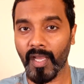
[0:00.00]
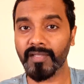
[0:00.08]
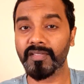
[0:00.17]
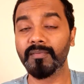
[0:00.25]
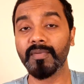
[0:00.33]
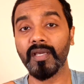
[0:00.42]

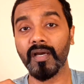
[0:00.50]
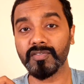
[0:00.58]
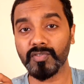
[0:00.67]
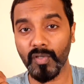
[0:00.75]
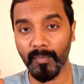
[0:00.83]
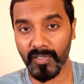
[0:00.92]
and he may
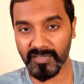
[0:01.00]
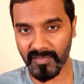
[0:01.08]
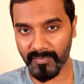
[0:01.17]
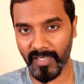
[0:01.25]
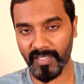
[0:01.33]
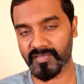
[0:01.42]
ask you about
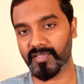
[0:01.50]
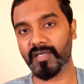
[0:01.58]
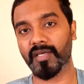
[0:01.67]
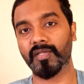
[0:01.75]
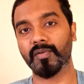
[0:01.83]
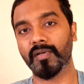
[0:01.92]
some
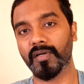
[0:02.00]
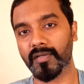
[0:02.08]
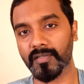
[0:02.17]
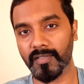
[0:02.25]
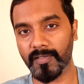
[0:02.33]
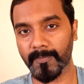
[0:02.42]
extracurricular
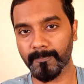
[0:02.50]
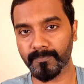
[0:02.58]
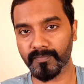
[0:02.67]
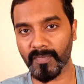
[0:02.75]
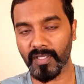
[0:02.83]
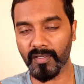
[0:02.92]
um,
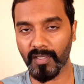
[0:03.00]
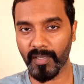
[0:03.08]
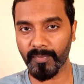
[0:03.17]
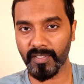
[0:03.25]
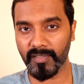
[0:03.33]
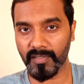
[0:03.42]
uh,
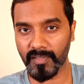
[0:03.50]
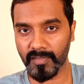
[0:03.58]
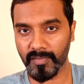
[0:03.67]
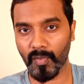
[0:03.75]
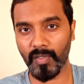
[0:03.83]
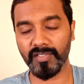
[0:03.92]
i mean uh,
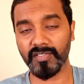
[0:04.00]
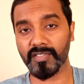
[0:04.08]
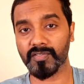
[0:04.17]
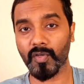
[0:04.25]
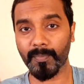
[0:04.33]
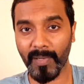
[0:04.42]

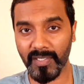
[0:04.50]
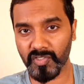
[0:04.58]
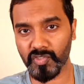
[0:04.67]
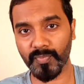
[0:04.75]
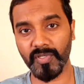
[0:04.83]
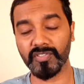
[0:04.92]
knowledges or
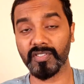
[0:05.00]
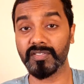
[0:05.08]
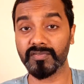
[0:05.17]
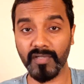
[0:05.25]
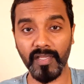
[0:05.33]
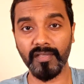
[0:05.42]

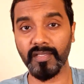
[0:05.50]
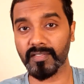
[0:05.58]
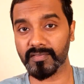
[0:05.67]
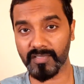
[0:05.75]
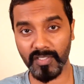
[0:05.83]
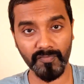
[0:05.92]
participation
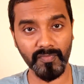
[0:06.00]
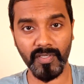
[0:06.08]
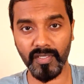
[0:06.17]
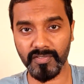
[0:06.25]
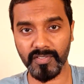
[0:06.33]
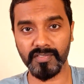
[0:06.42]
training
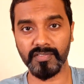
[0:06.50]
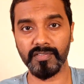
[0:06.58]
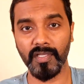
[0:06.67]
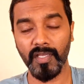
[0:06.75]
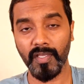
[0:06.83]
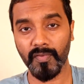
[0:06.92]

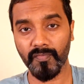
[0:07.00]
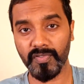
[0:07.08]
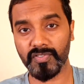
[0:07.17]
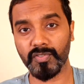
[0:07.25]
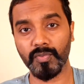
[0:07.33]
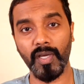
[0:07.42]
certifications
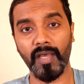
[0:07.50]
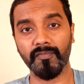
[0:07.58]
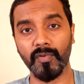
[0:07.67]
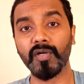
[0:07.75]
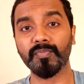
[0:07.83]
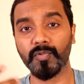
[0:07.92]
which you have
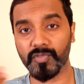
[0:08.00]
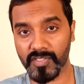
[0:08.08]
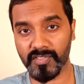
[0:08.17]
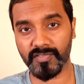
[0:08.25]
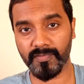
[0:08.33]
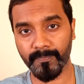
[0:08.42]
not
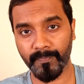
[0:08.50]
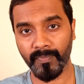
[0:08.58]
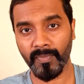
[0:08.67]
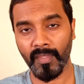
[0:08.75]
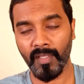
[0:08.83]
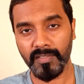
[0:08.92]
possessed
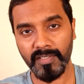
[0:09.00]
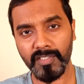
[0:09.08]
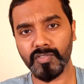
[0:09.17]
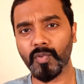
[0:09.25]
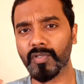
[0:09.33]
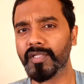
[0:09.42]
that
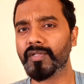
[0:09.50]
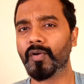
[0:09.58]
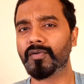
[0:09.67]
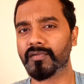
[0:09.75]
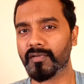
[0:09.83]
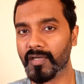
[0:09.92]
is totally
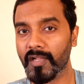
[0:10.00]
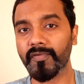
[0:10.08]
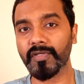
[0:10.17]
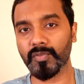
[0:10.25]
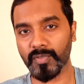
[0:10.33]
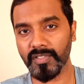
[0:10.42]
not
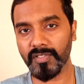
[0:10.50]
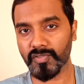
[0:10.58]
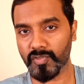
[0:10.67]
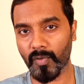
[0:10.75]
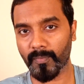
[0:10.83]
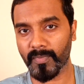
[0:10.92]
relevant to the
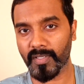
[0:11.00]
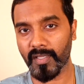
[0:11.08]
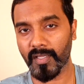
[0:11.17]
job